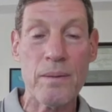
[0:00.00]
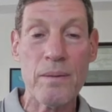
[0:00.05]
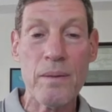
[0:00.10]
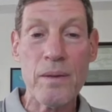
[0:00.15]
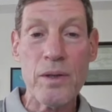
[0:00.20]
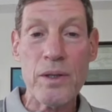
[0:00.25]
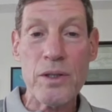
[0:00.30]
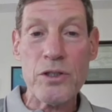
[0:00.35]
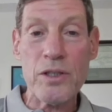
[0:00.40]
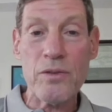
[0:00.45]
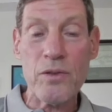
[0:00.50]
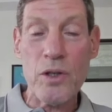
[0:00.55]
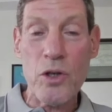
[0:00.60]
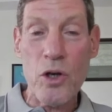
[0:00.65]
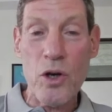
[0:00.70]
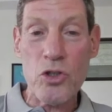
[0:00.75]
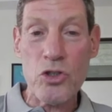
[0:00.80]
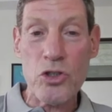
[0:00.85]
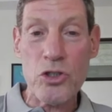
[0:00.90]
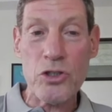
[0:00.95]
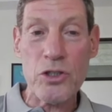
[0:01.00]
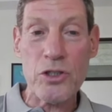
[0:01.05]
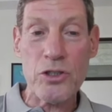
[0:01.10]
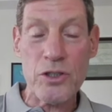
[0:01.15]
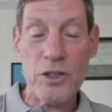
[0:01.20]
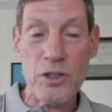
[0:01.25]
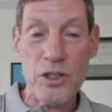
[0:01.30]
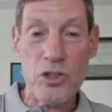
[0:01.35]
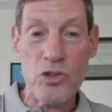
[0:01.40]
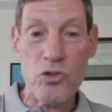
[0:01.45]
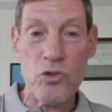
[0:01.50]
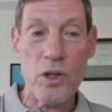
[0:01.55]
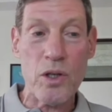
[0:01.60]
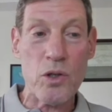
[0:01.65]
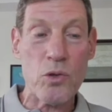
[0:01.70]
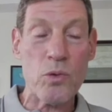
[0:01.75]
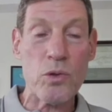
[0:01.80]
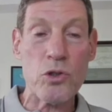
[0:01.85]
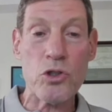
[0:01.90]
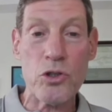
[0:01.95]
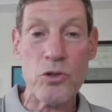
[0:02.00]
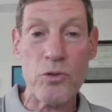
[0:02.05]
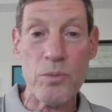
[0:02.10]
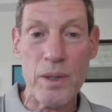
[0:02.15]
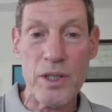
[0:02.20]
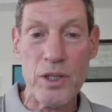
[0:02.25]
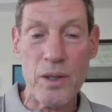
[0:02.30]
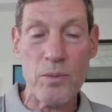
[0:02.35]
The civic consciousness in Israel, which is made